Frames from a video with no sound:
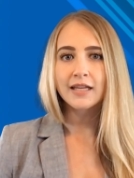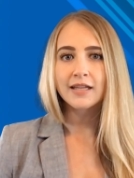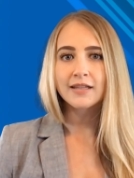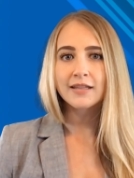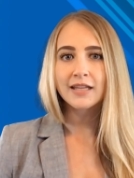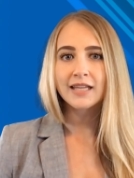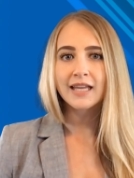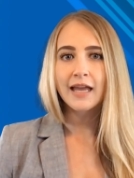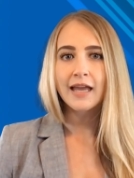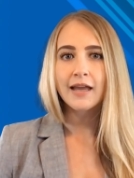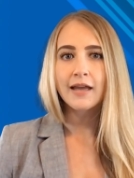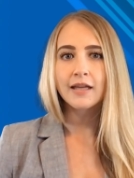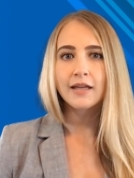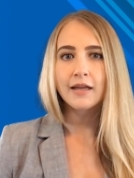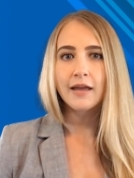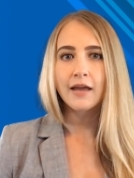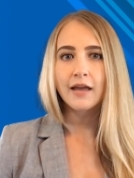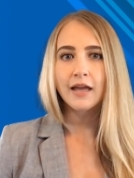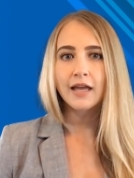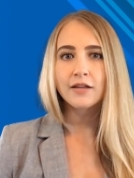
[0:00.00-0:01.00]
and
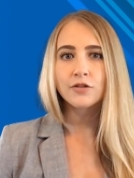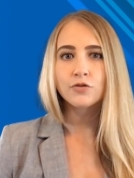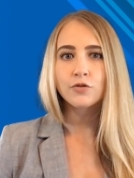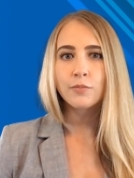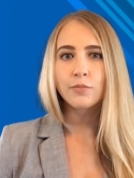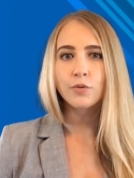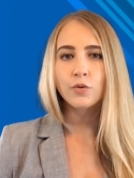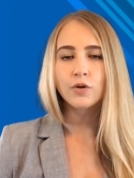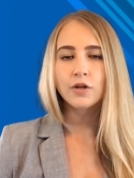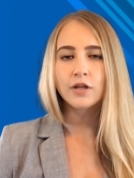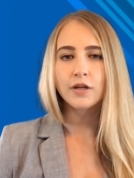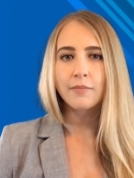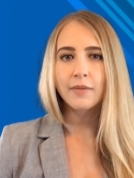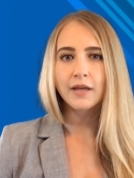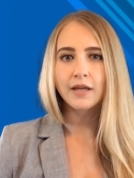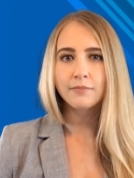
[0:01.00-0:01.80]
tech, as reported by